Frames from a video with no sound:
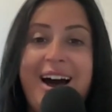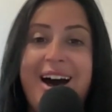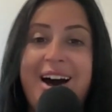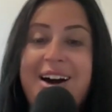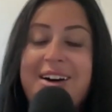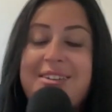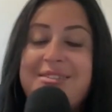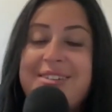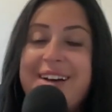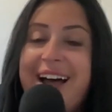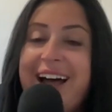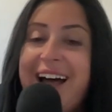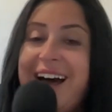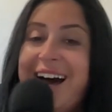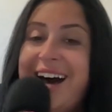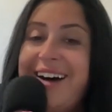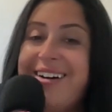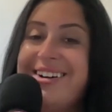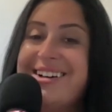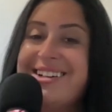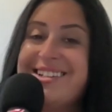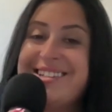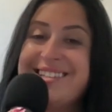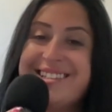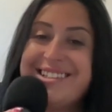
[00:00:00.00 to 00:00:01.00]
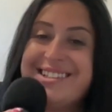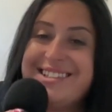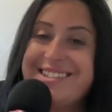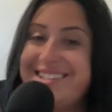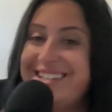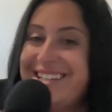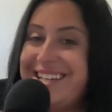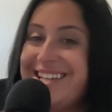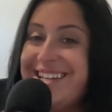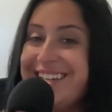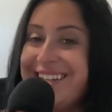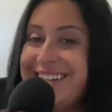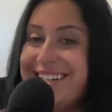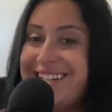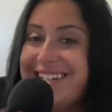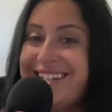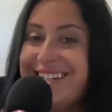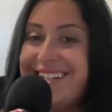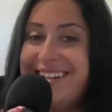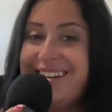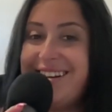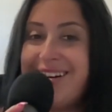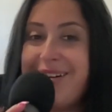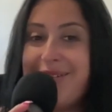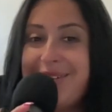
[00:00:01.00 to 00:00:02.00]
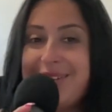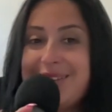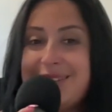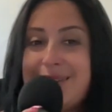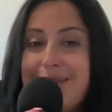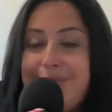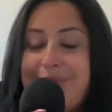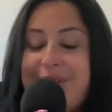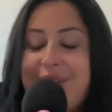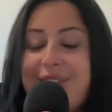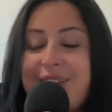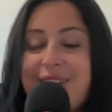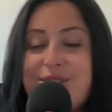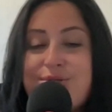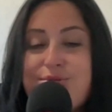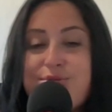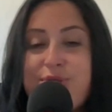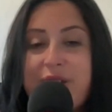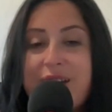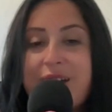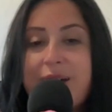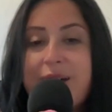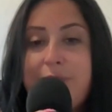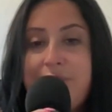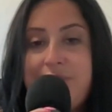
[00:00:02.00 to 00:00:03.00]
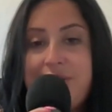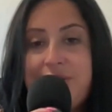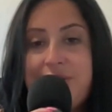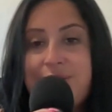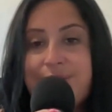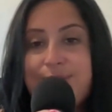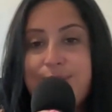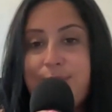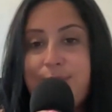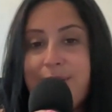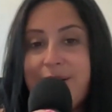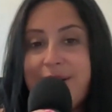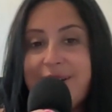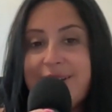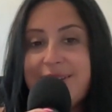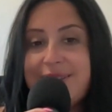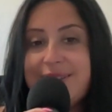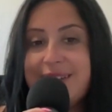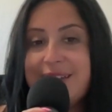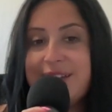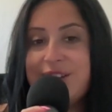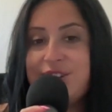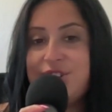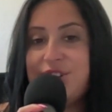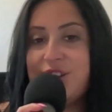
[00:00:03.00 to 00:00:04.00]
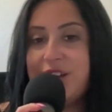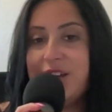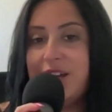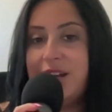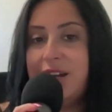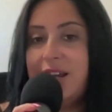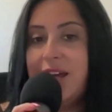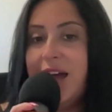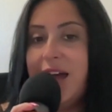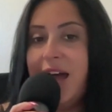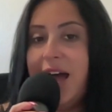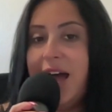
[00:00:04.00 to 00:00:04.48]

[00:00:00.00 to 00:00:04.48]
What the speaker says: of Alex Steen, it's something that's really good within this organization.